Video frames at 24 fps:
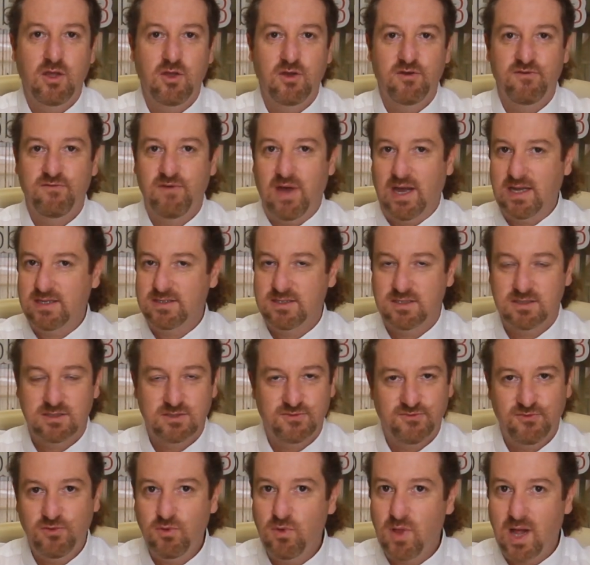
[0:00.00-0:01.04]
You have
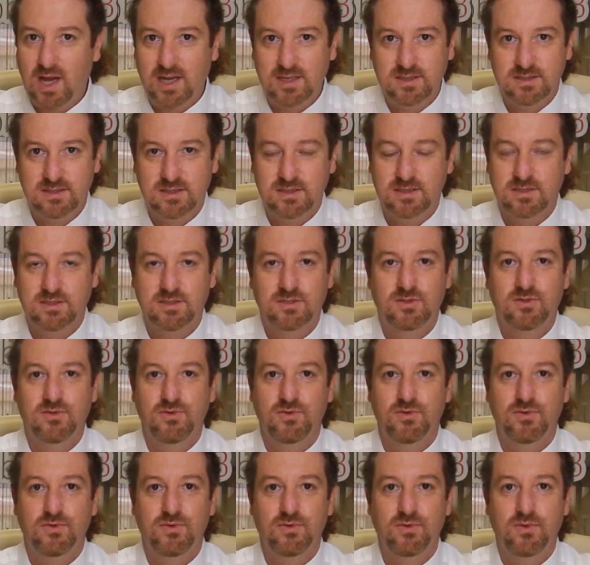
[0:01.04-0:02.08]
full access
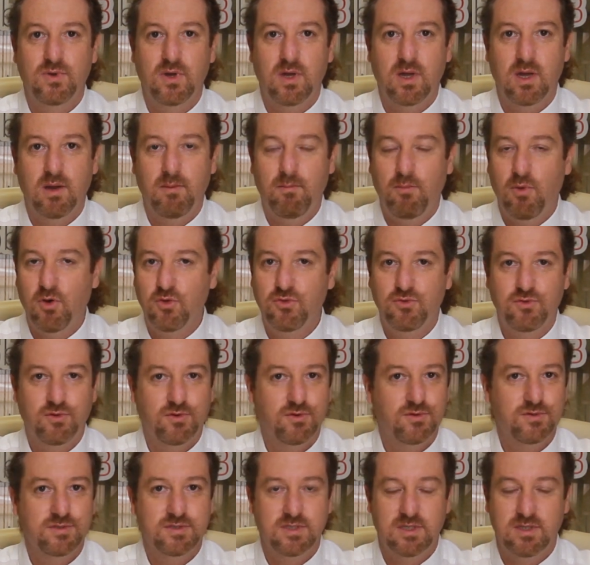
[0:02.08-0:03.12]
to
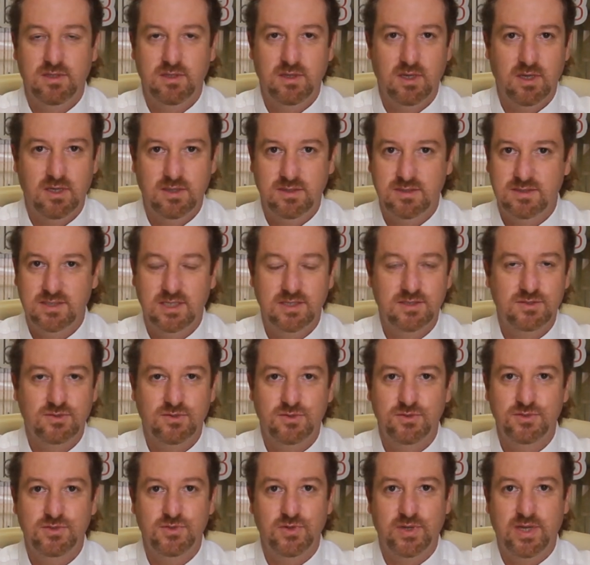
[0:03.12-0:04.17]
motors and
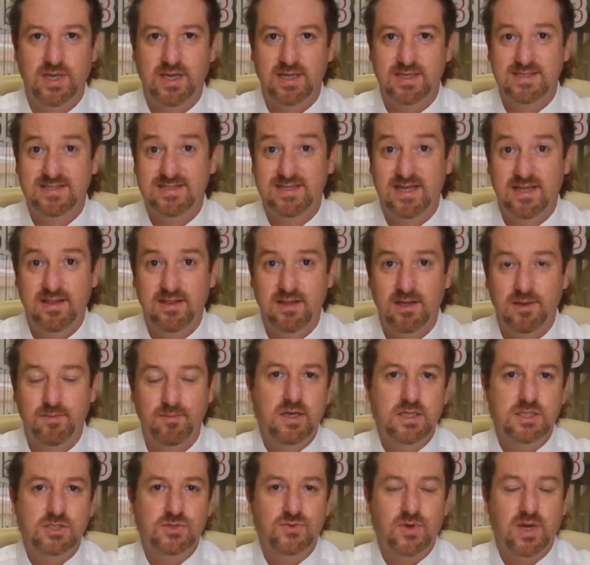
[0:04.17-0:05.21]
sensors, you can extend them.
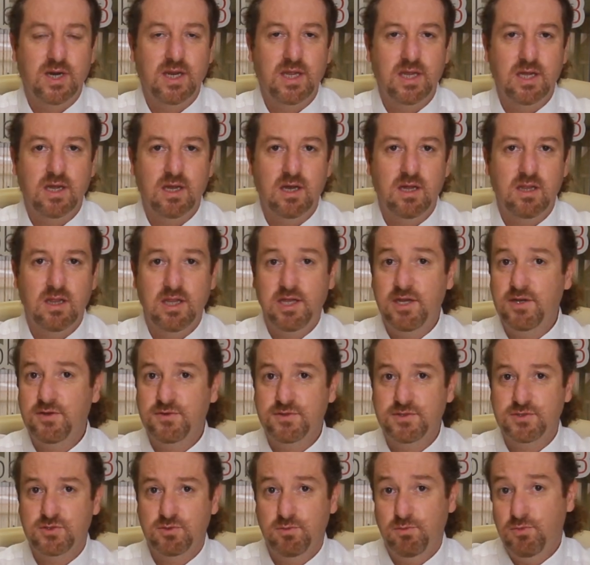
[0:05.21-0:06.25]
It's running a
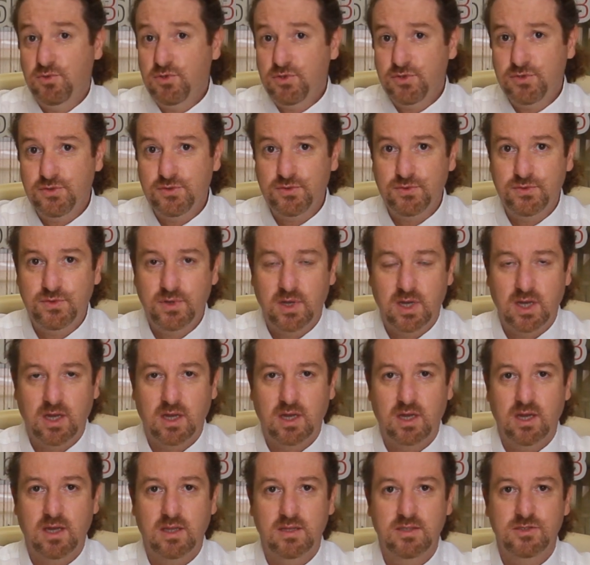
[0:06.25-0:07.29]
Linux
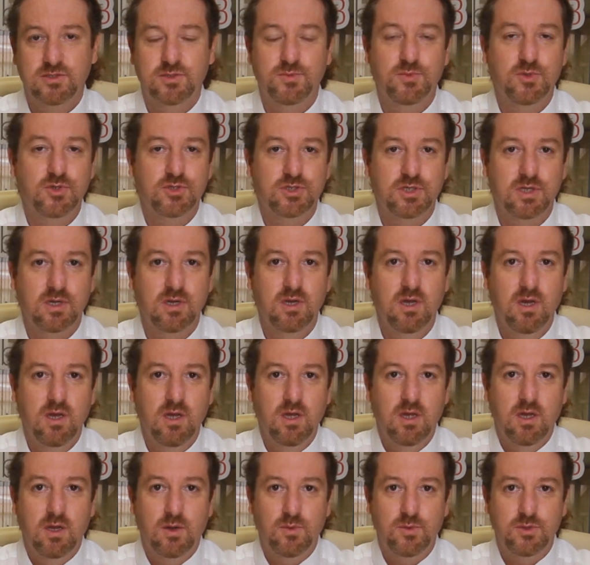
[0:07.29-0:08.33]
Ubuntu distribution,
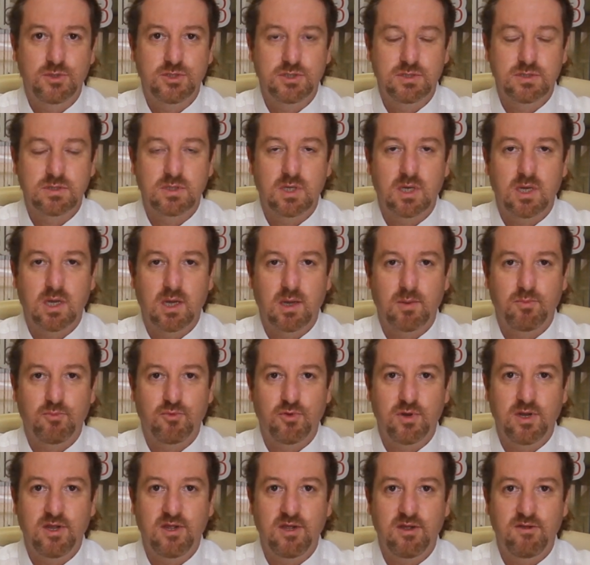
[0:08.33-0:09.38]
which is
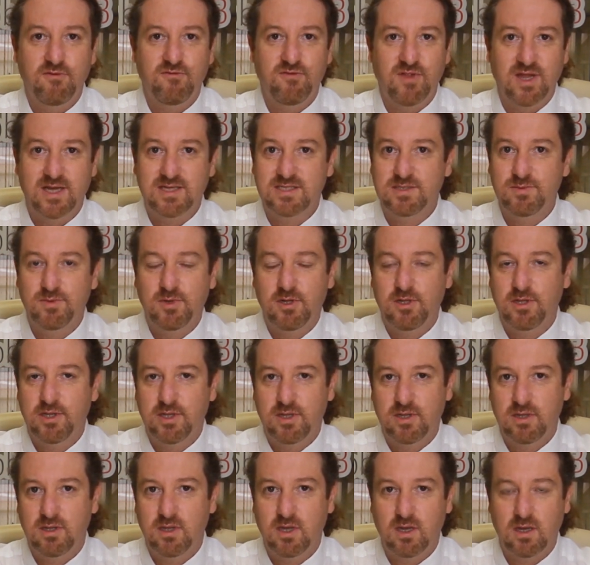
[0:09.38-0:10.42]
pretty flexible
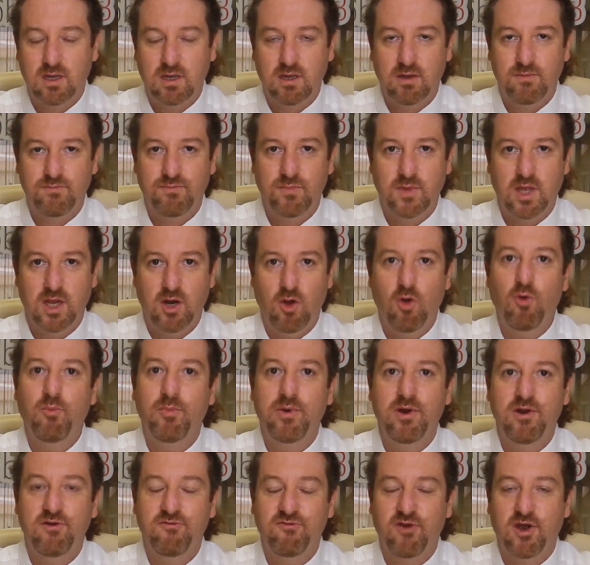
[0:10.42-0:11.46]
and an
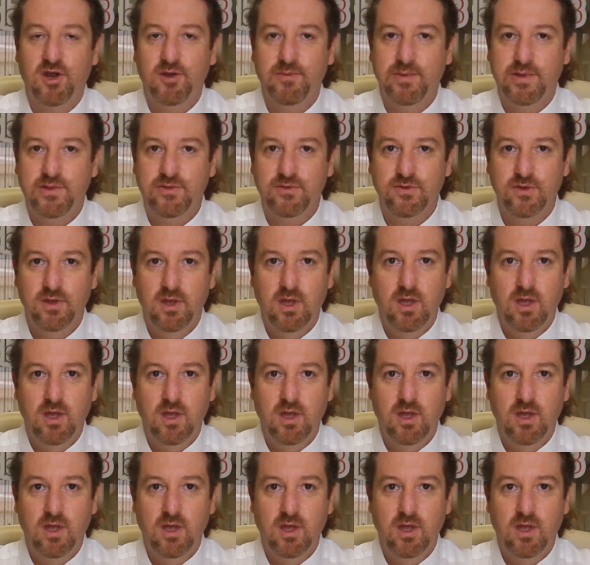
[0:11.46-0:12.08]
open environment.